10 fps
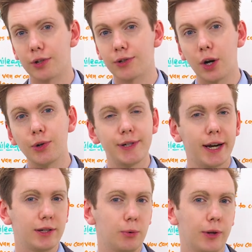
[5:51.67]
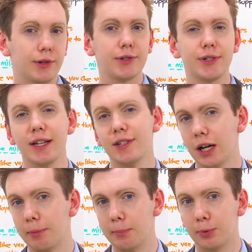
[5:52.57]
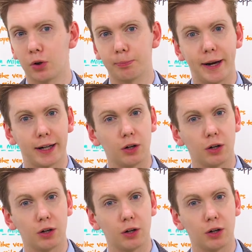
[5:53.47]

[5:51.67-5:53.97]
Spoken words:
associated with setting up a broadband